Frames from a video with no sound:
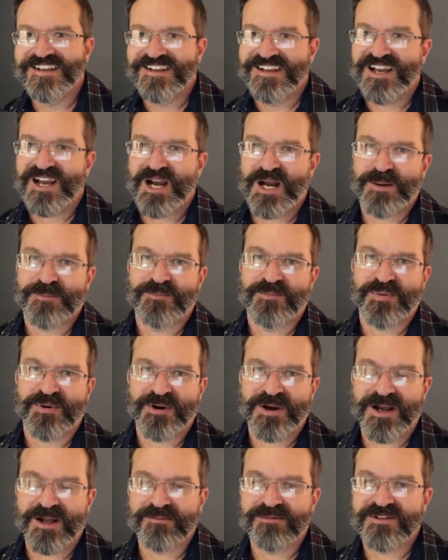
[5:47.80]
I'd
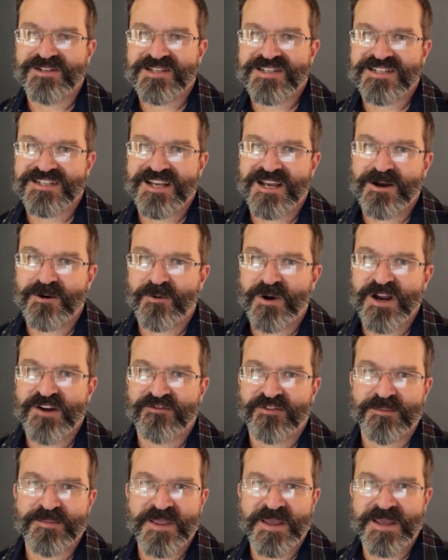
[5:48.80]
probably stay away
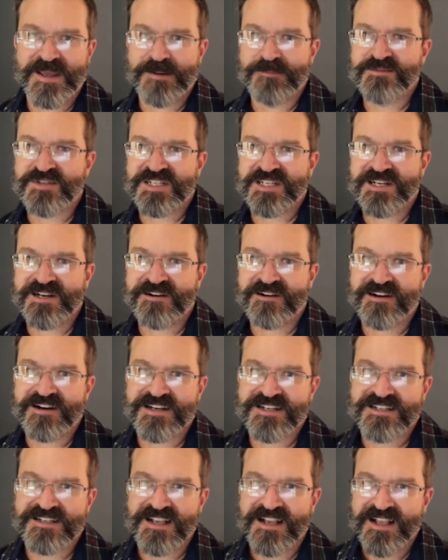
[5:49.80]
from the M
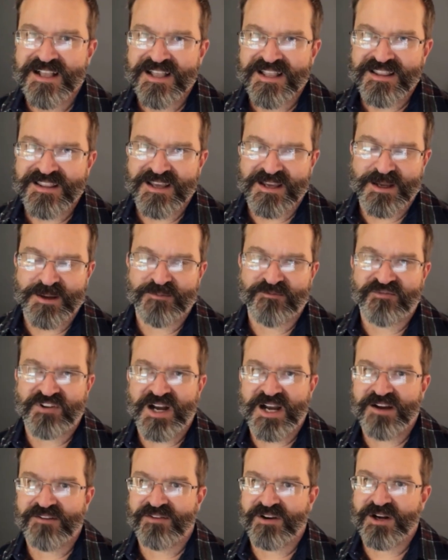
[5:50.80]
series, the
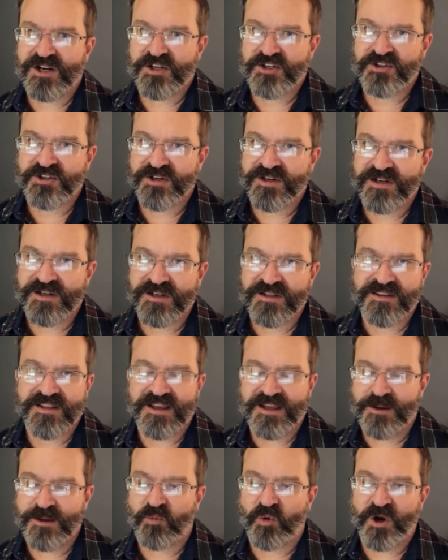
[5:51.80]
M500, the
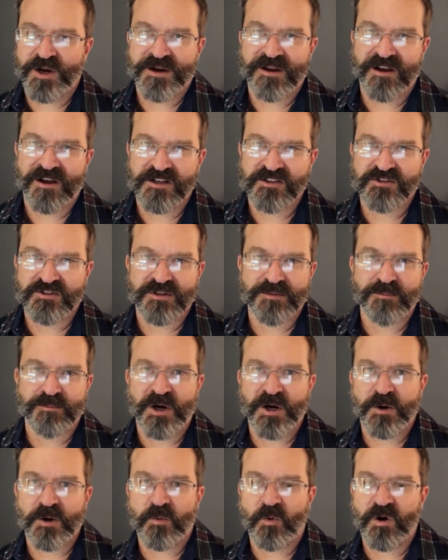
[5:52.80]
M100,
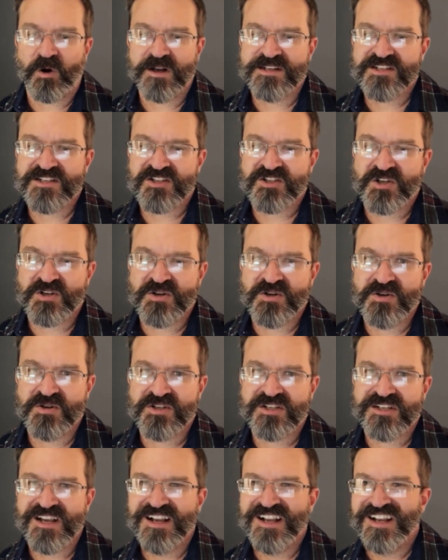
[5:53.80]
Mark 1s,
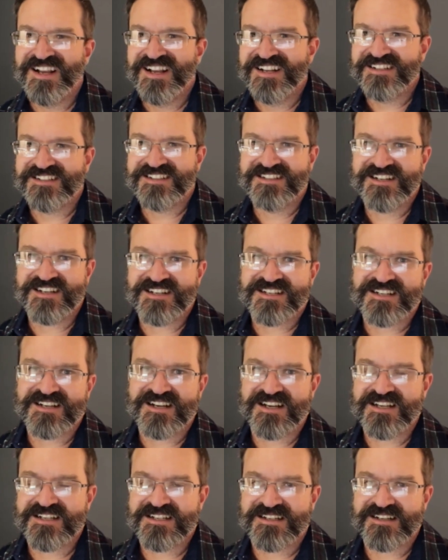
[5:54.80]
2s, just
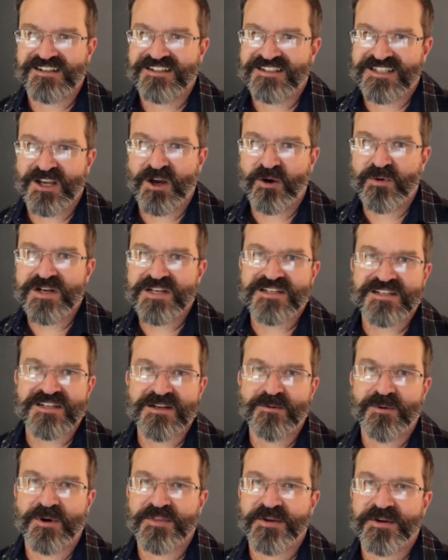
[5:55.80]
because until we see
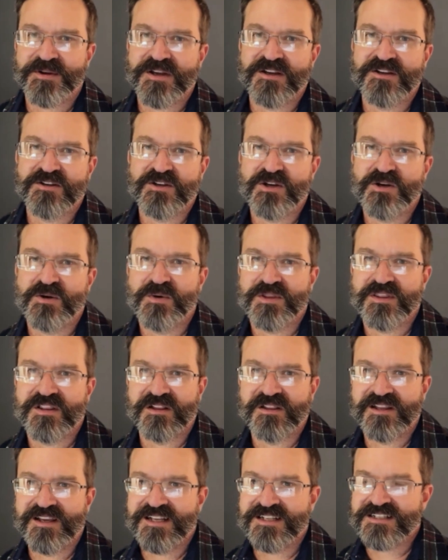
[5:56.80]
what they're going to do with the
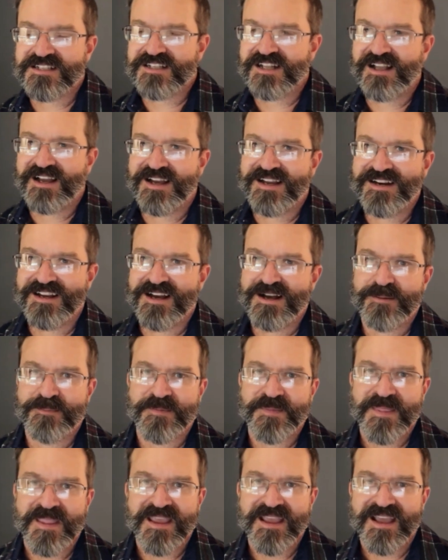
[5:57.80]
lens lineup,
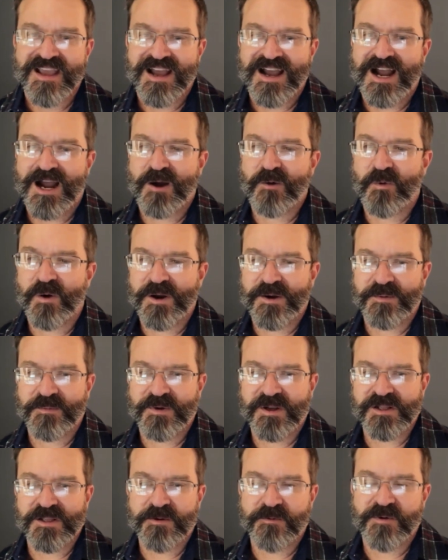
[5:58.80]
I wouldn't
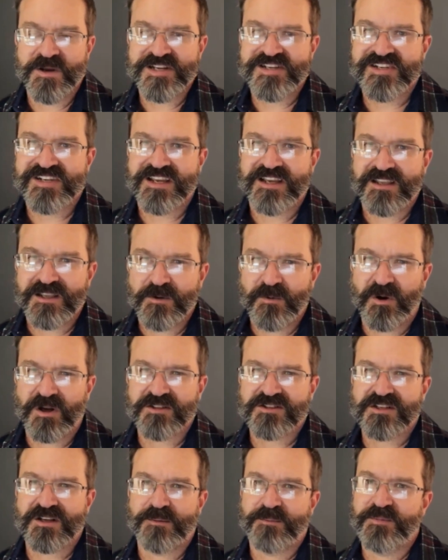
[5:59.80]
really risk it. You want
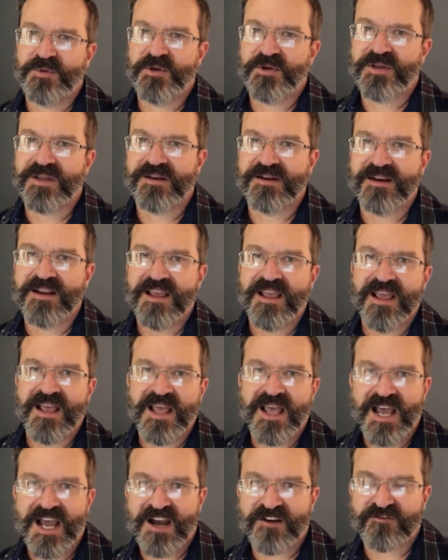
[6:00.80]
something you can
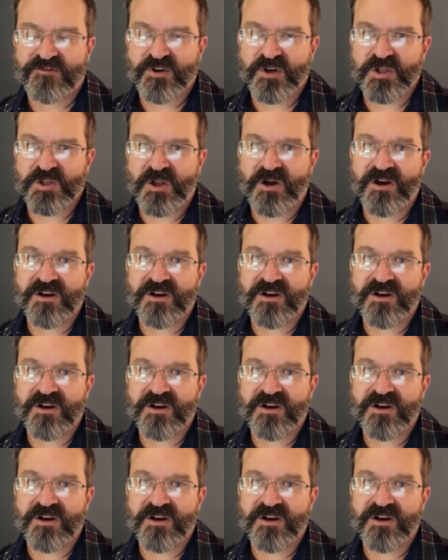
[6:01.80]
have for a long